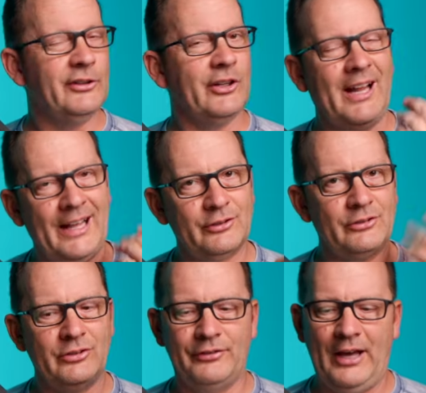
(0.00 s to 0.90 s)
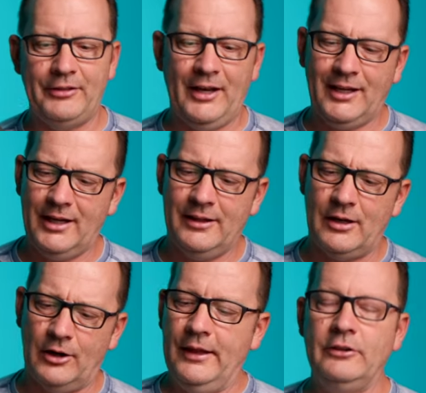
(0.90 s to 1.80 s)
you're going to ask yourself, how'd that get in
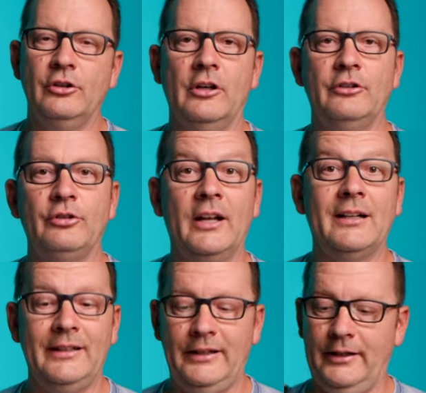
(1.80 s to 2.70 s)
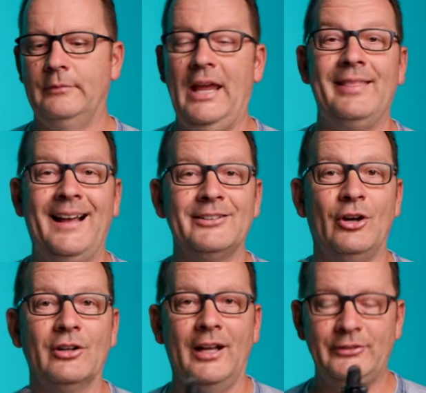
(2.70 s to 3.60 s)
there? Then you're going to try and clean it, and that's
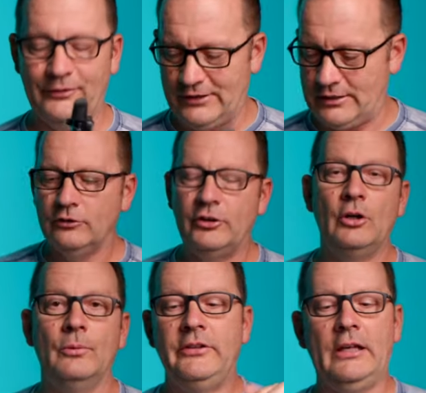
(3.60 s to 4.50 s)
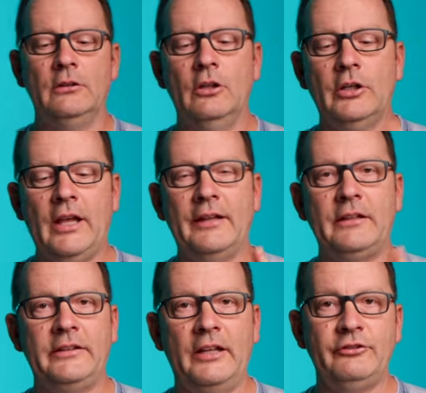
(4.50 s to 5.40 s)
all kinds of fun. So take a look at
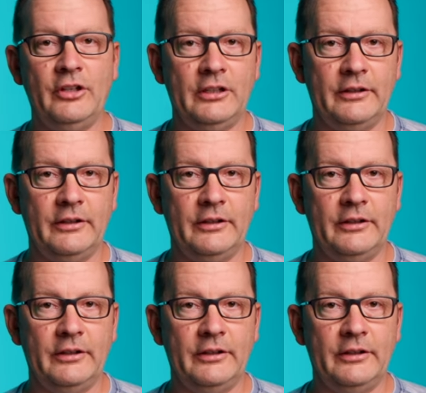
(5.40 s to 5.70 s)
the tensioning